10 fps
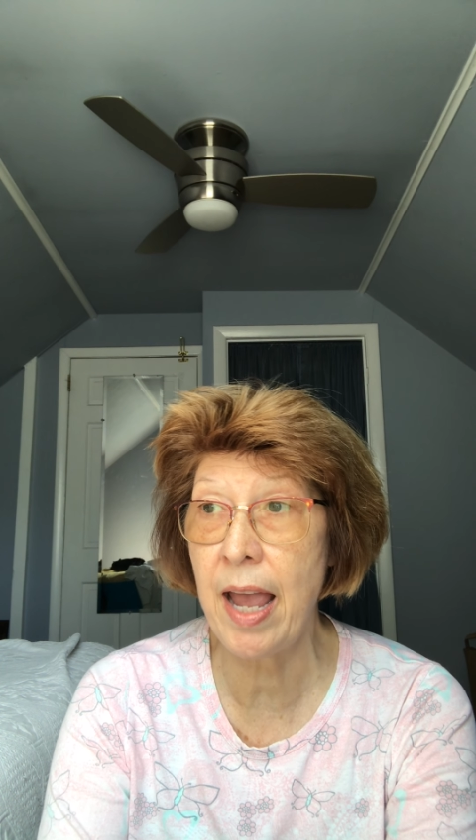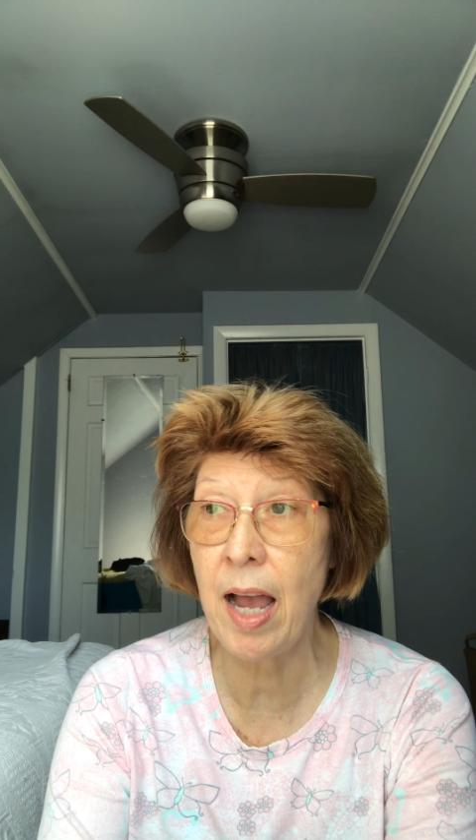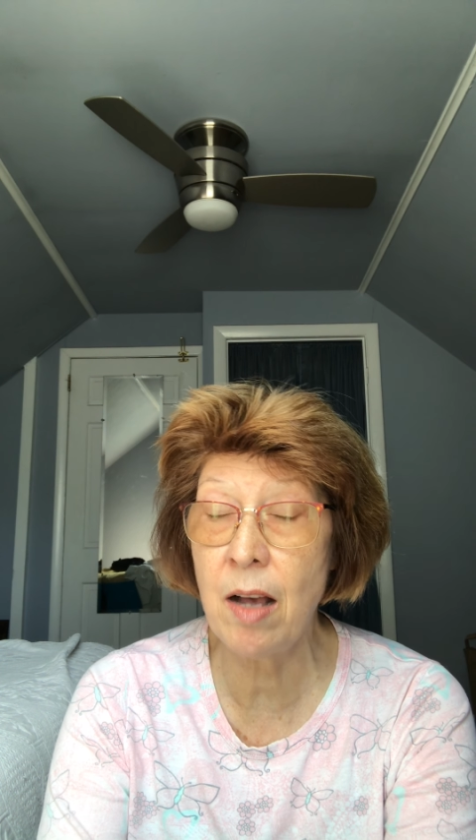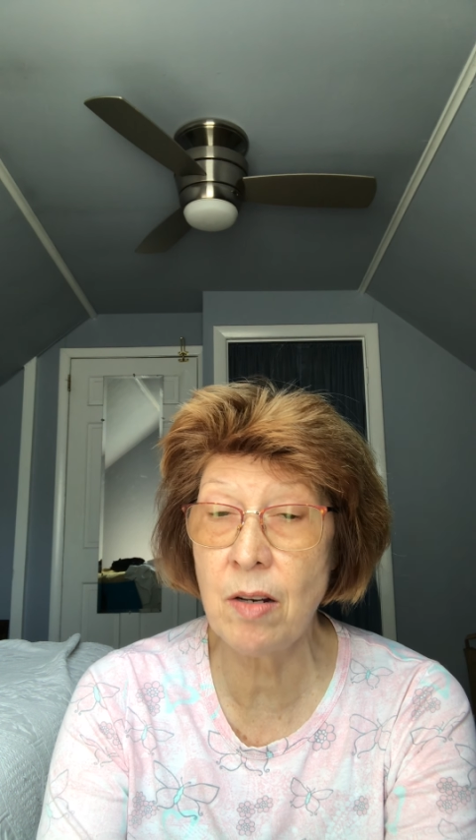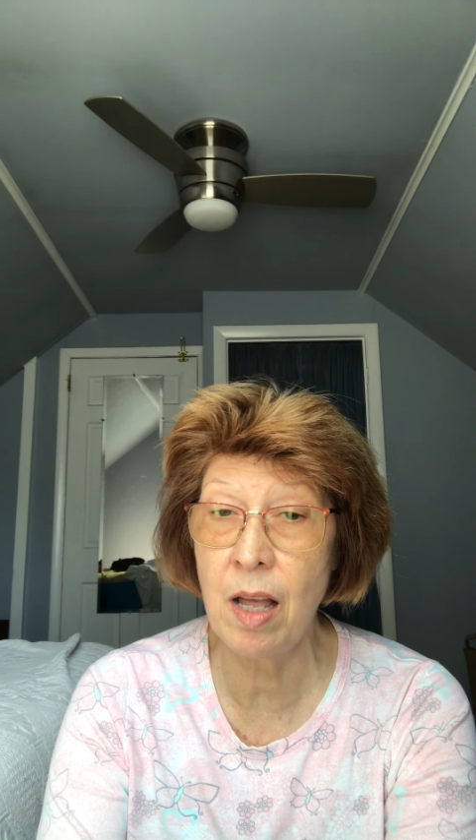
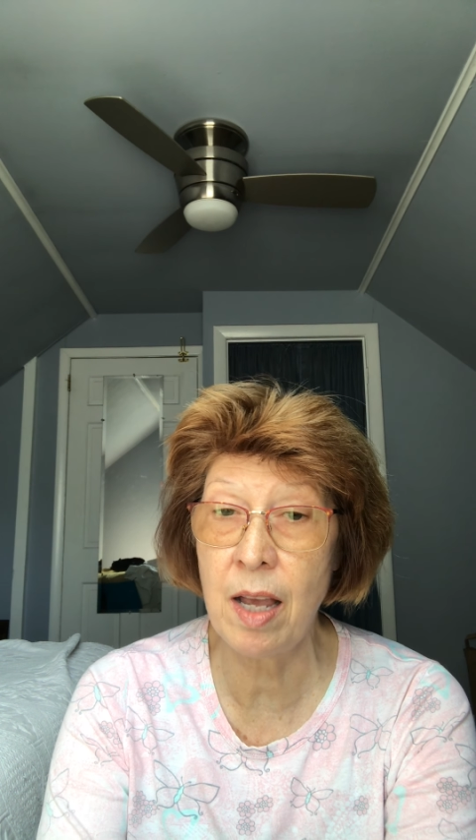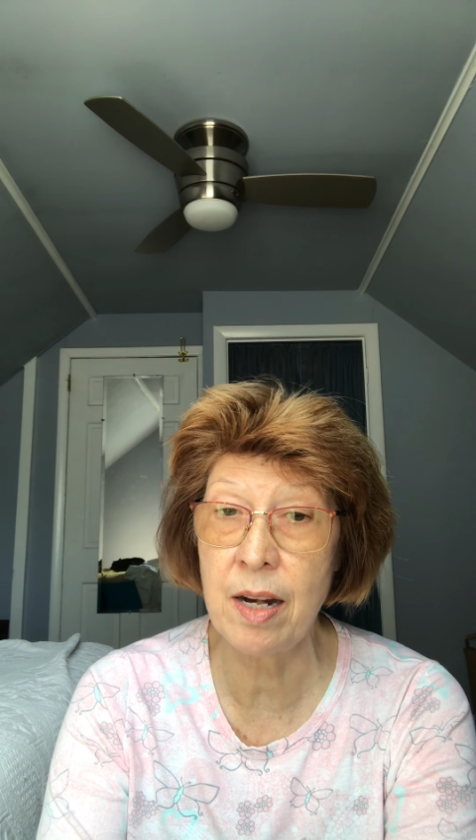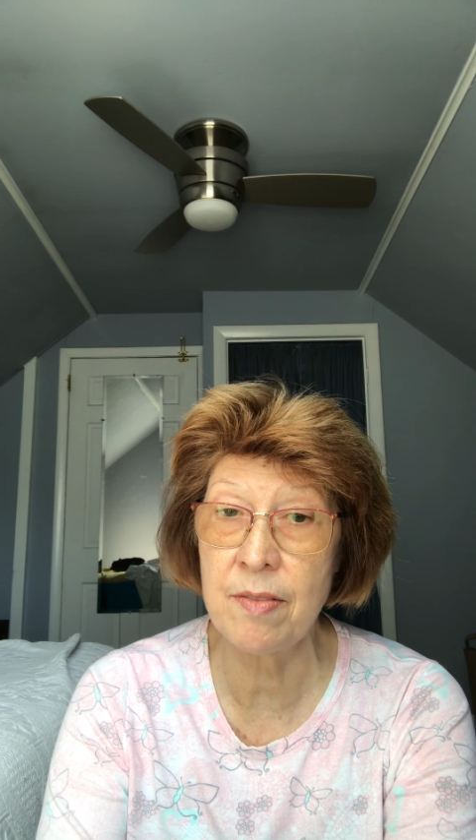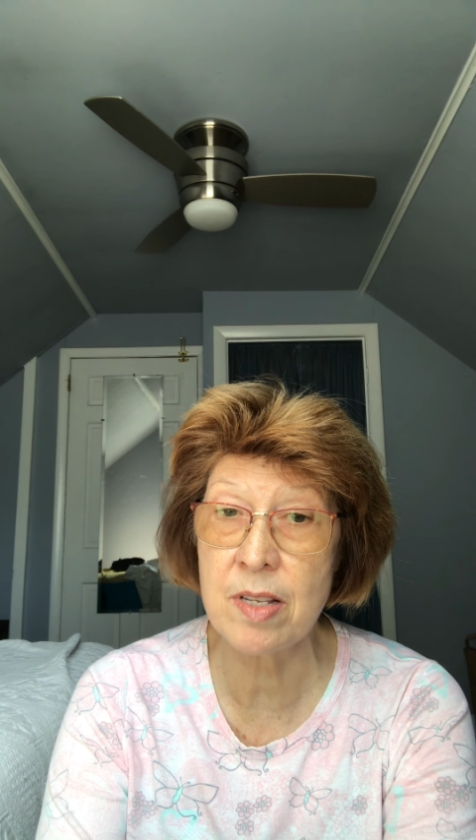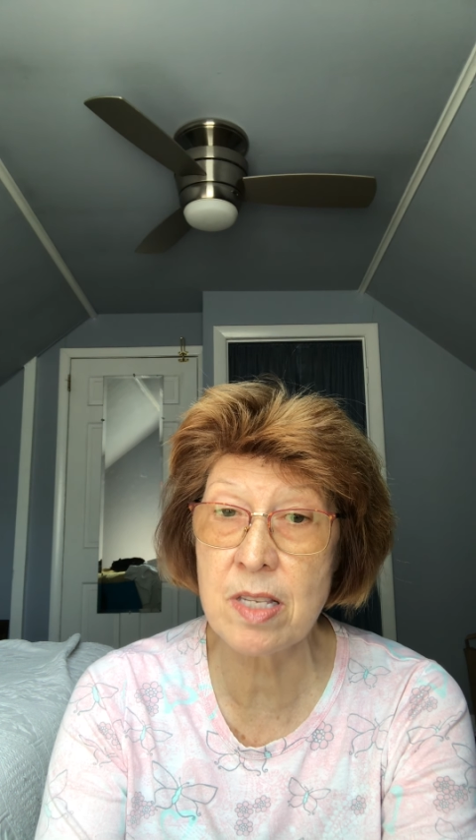outline
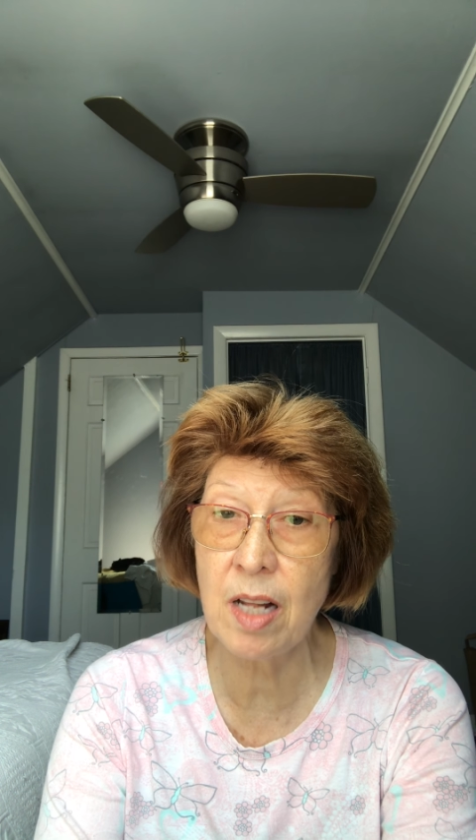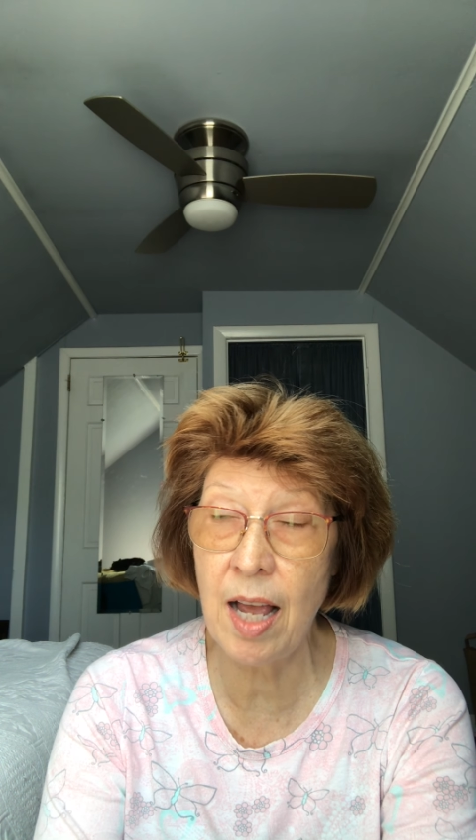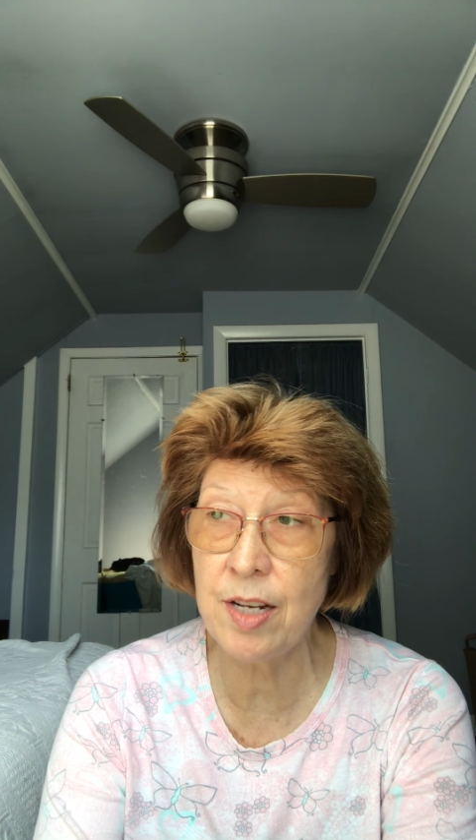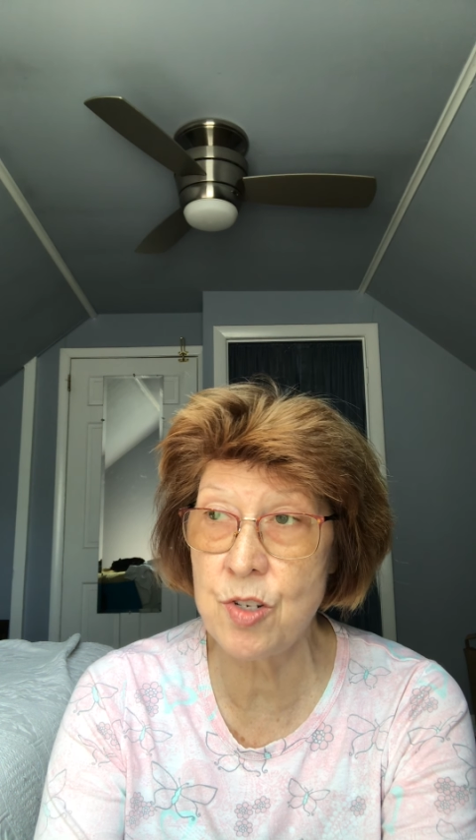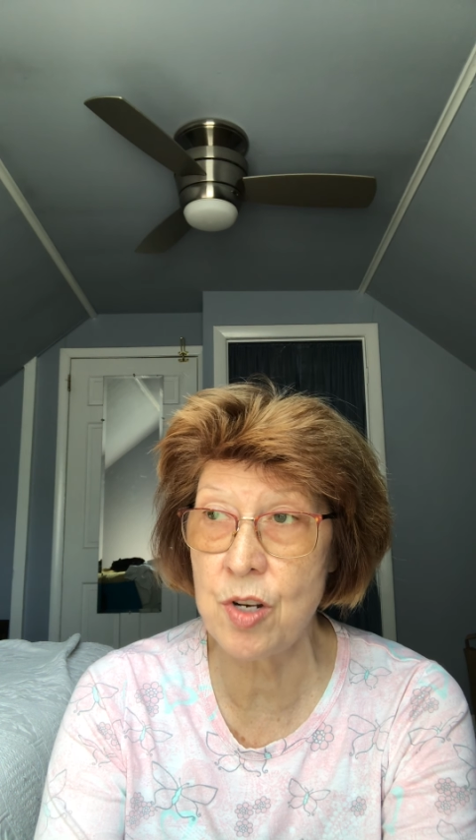of the
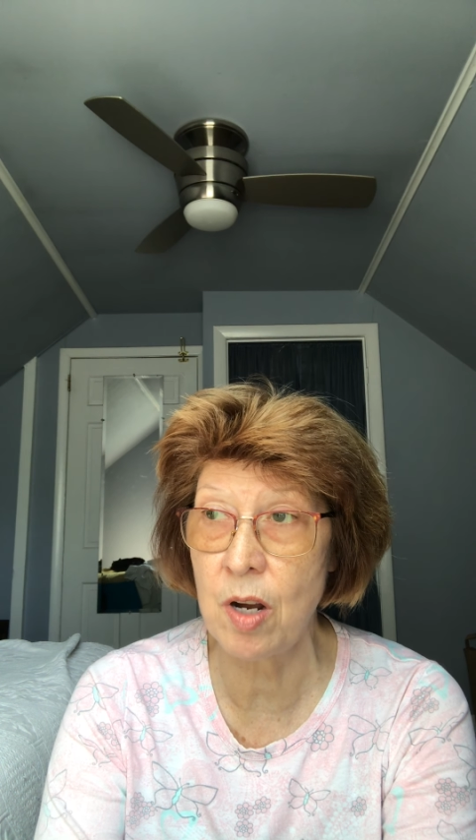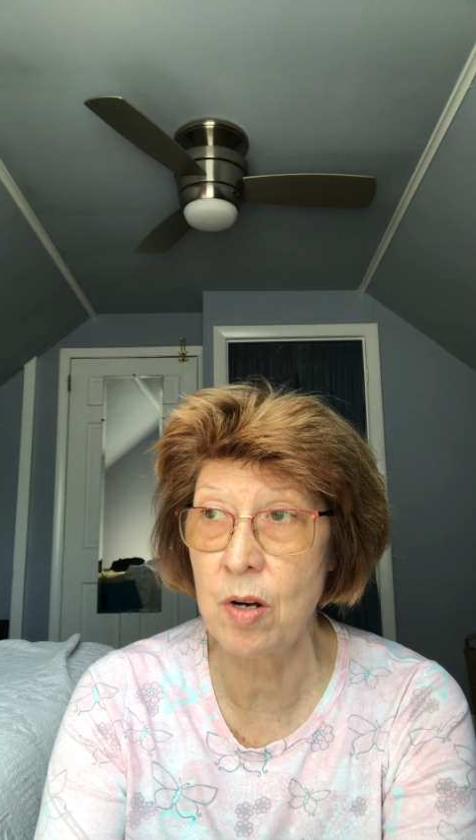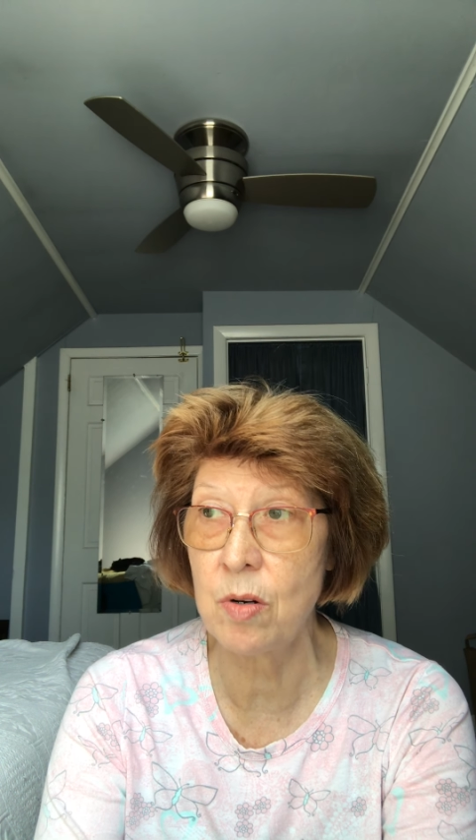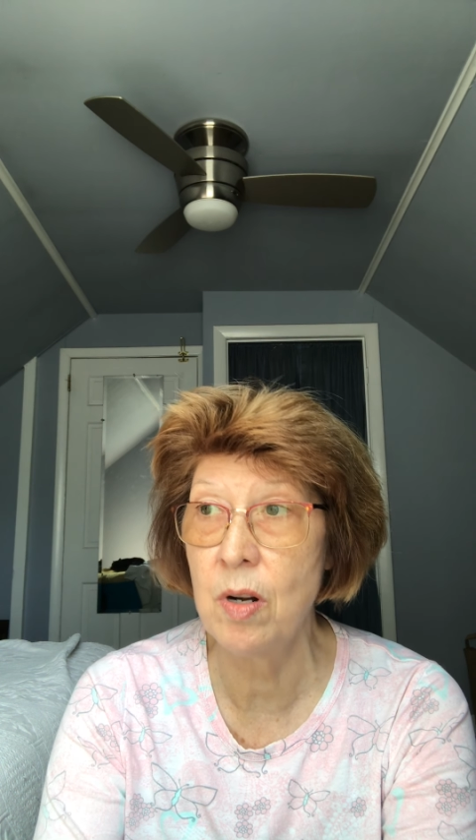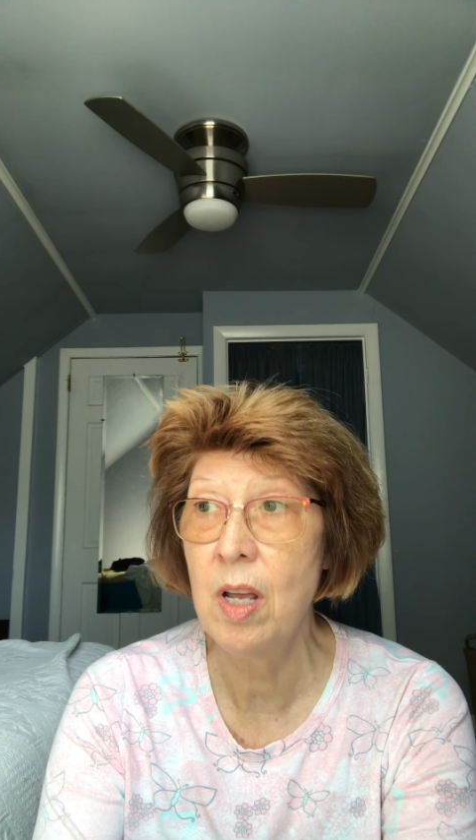
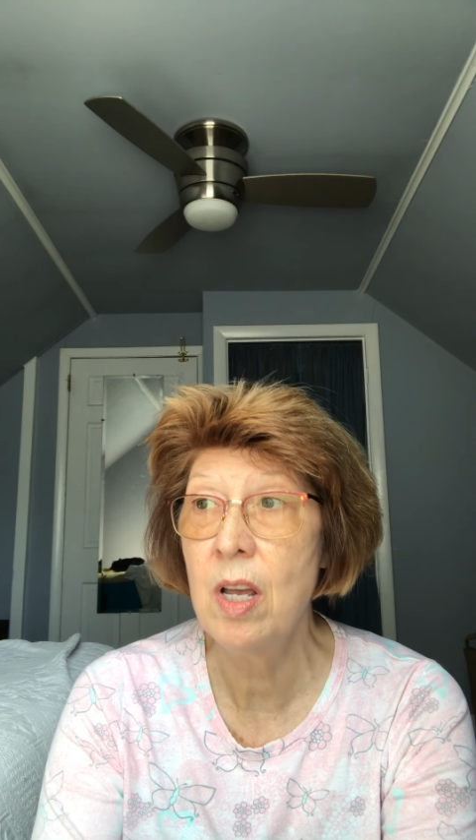slideshow,